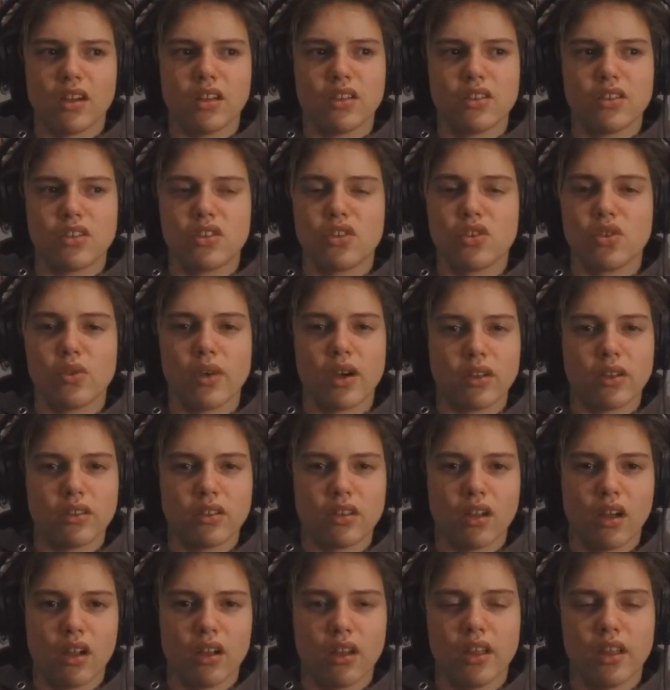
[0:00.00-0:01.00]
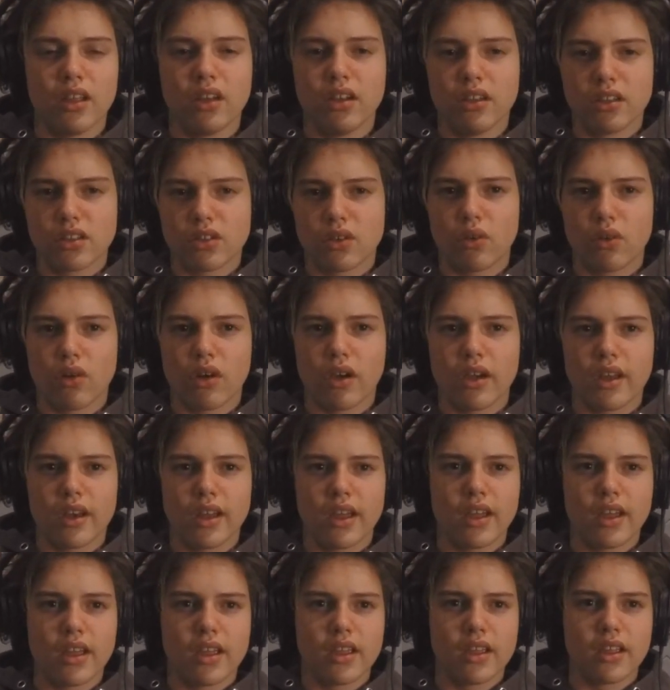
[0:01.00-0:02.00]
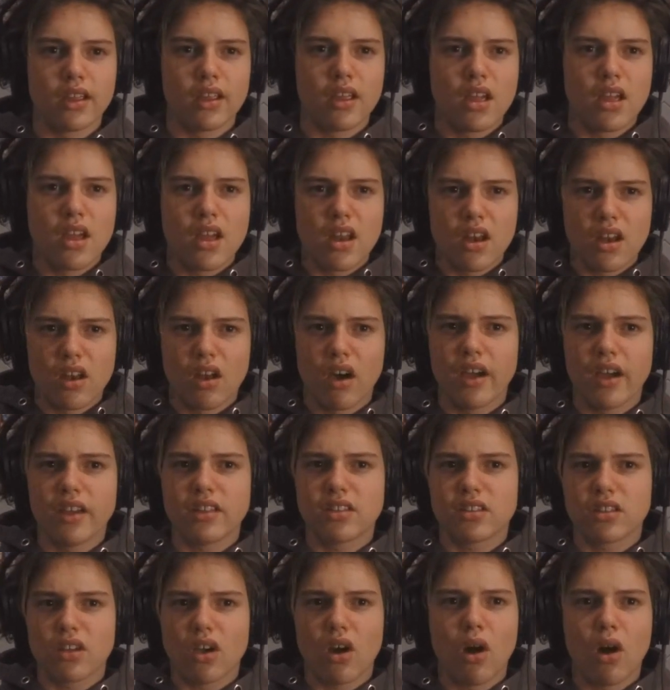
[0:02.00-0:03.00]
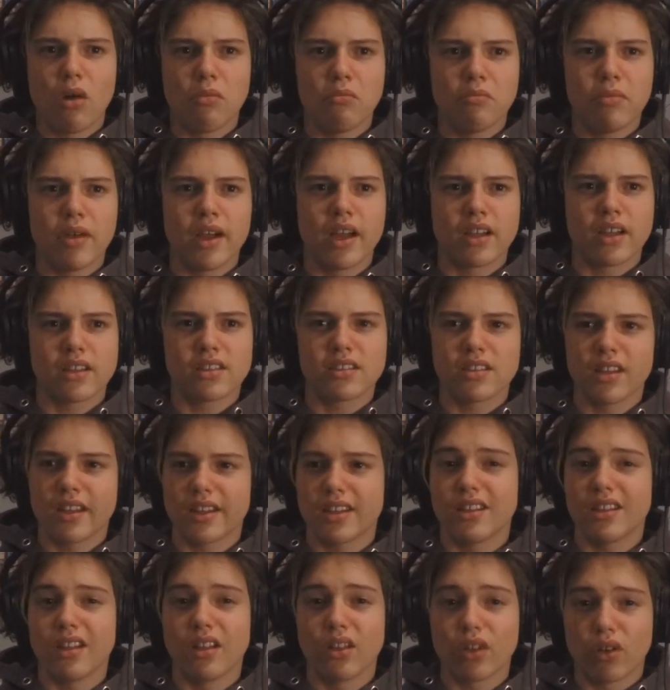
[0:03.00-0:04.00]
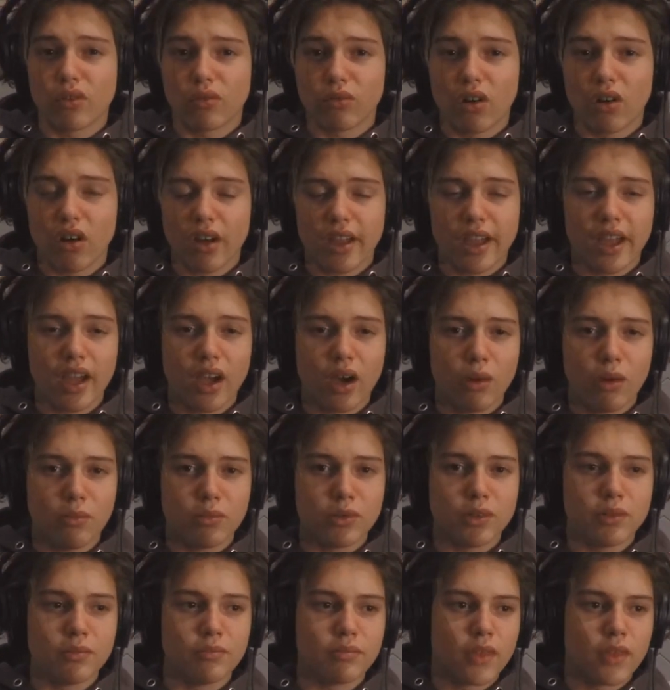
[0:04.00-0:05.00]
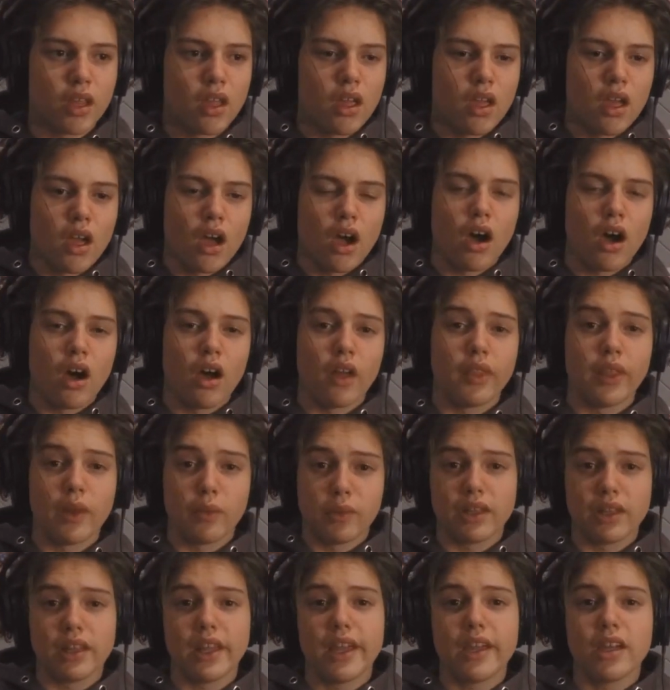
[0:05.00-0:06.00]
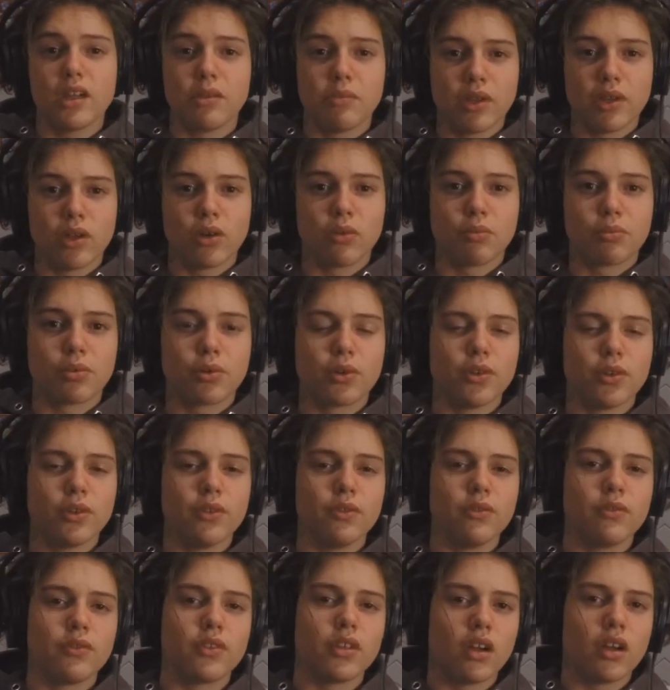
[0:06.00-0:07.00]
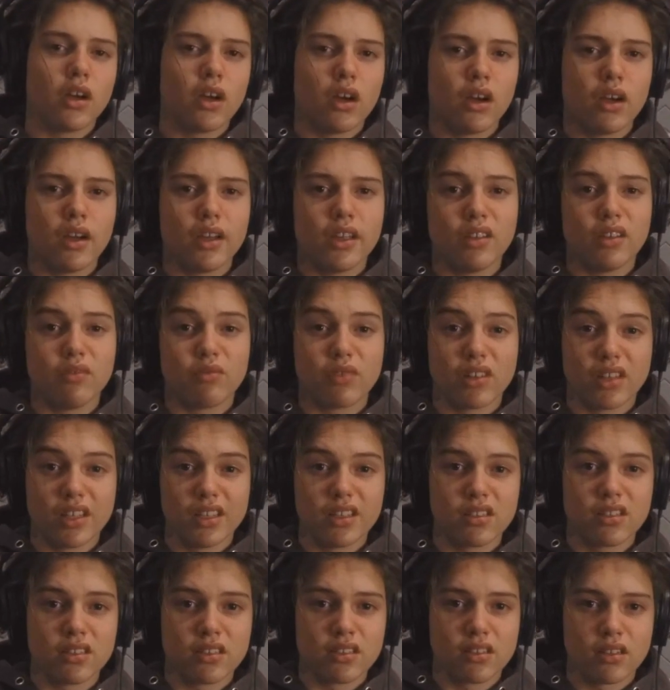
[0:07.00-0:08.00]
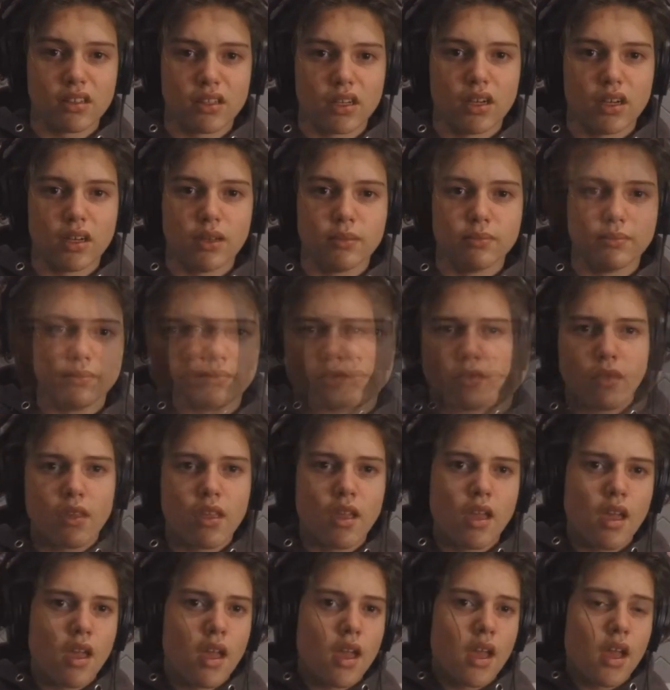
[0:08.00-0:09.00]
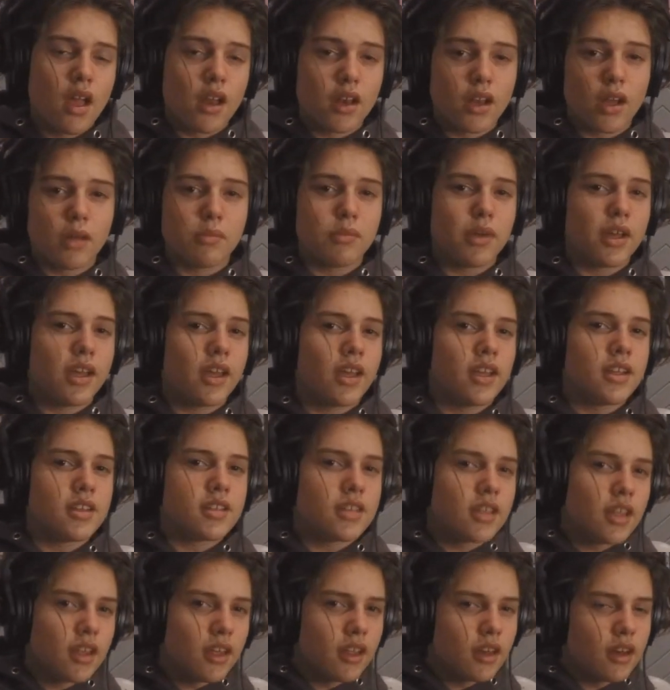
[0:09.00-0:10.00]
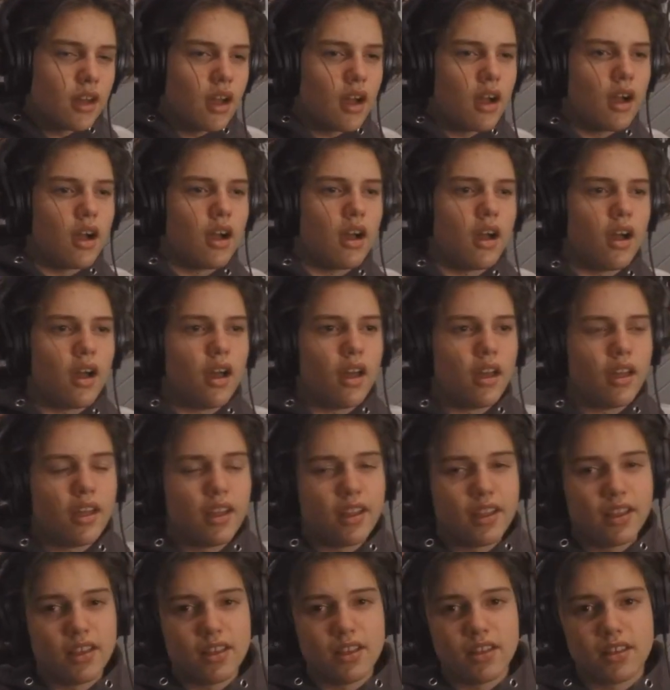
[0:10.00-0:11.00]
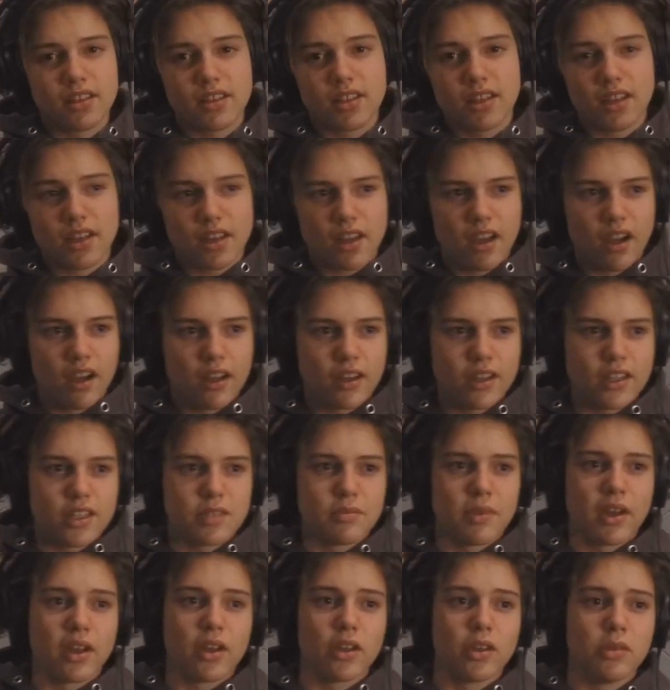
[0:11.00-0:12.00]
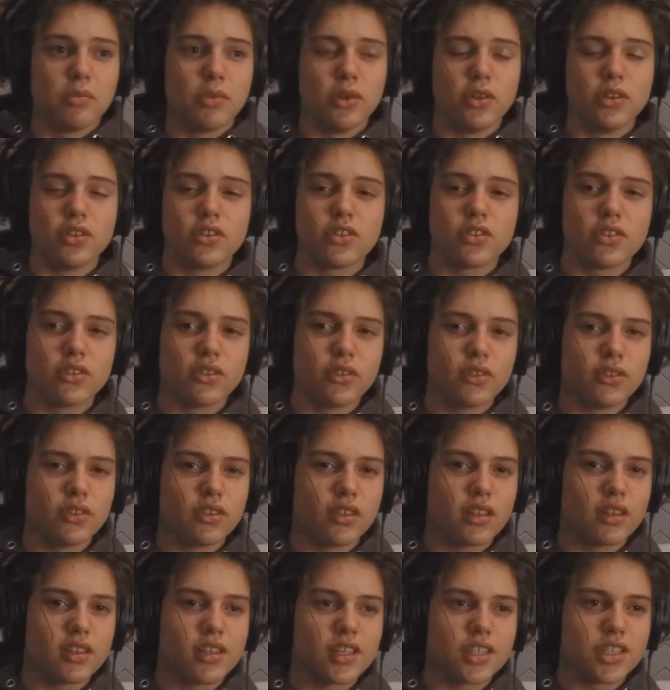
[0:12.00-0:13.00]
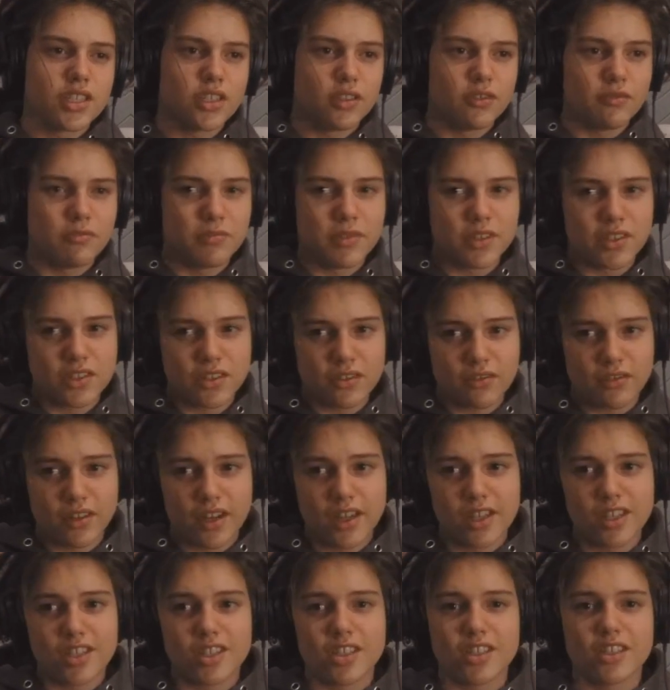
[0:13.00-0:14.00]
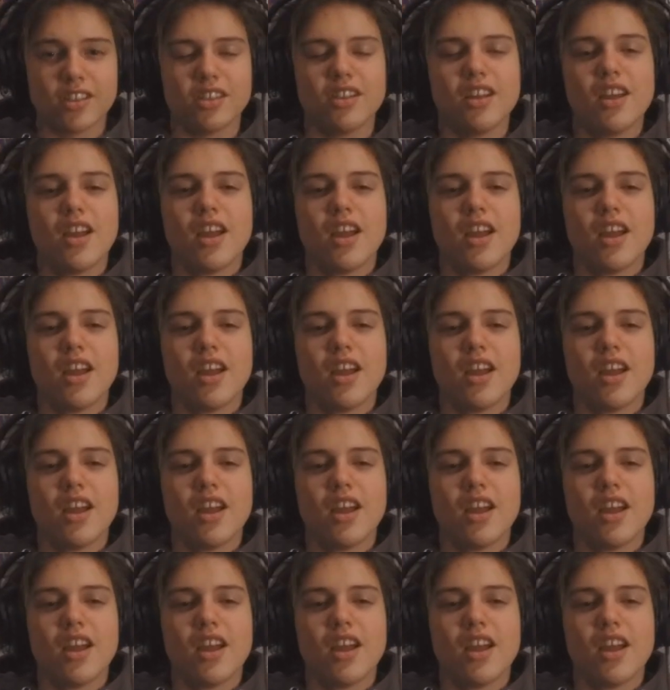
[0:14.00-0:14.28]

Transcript: too outdone. It is quite a nice, compact, psychedelic rock album that would later be improved in releases to come. Number 18 is Kid Cudi's Man on the Moon 2, The Legend of Mr. Rager.